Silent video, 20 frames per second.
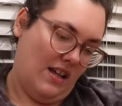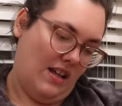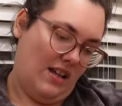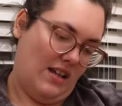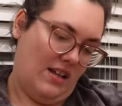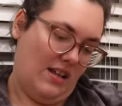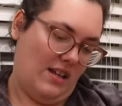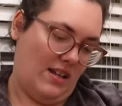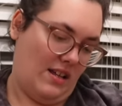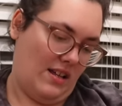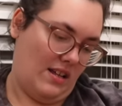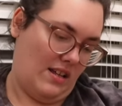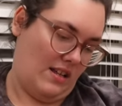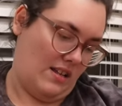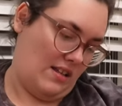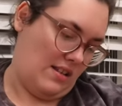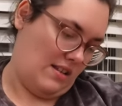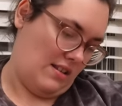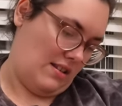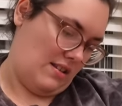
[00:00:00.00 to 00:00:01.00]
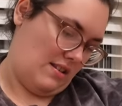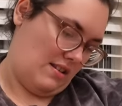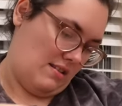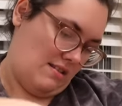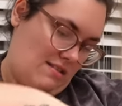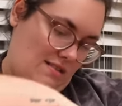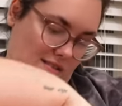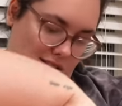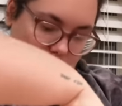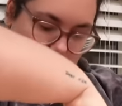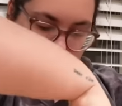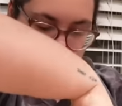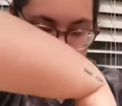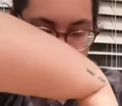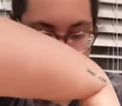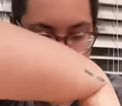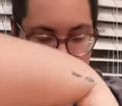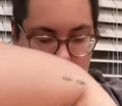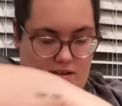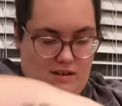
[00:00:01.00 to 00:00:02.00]

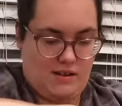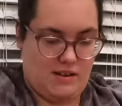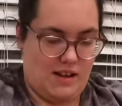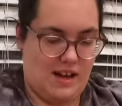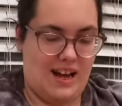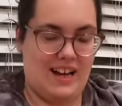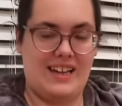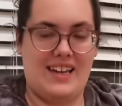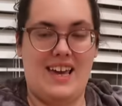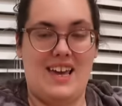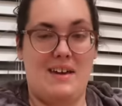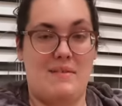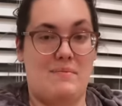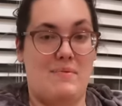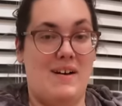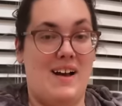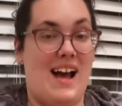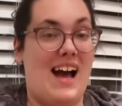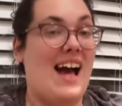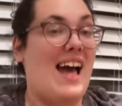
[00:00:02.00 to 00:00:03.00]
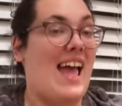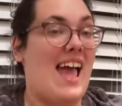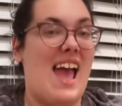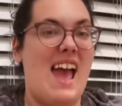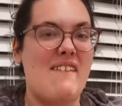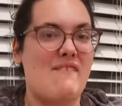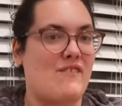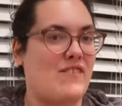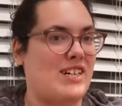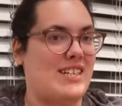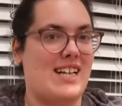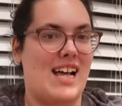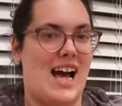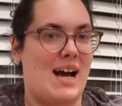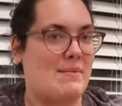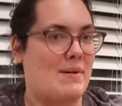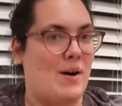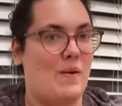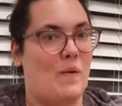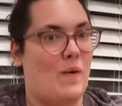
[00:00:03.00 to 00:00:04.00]
I keep Every
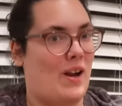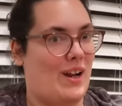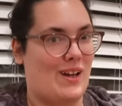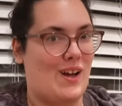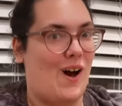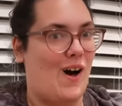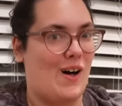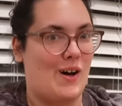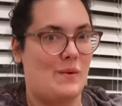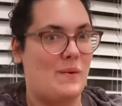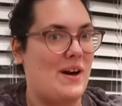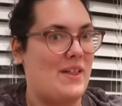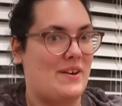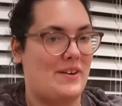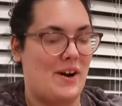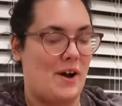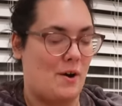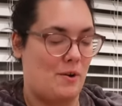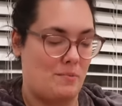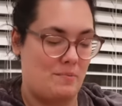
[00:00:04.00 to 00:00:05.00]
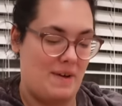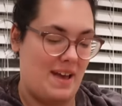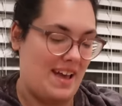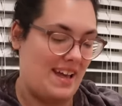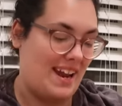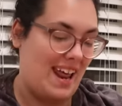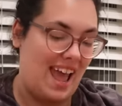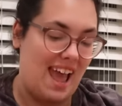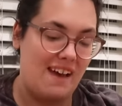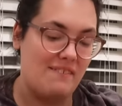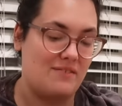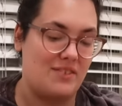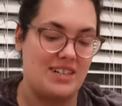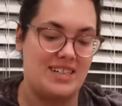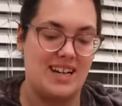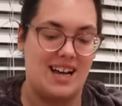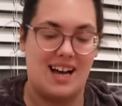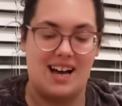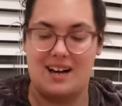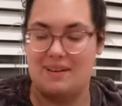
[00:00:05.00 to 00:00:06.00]
time I want to call it weathered oak, man. Every
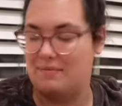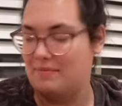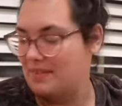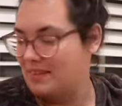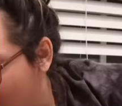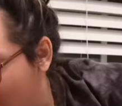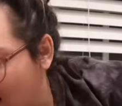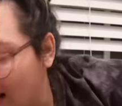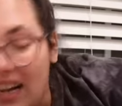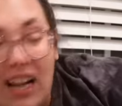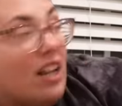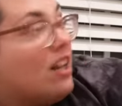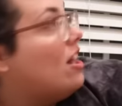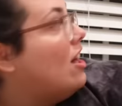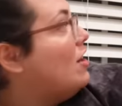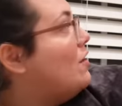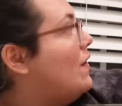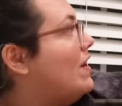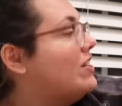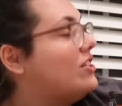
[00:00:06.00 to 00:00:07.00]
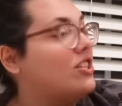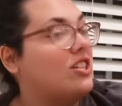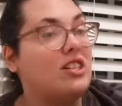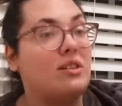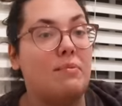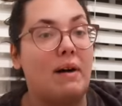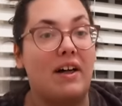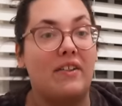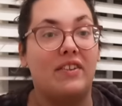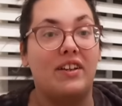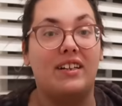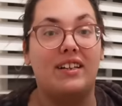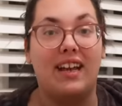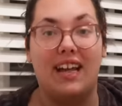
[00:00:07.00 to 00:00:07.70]
time. I get a lot of questions about the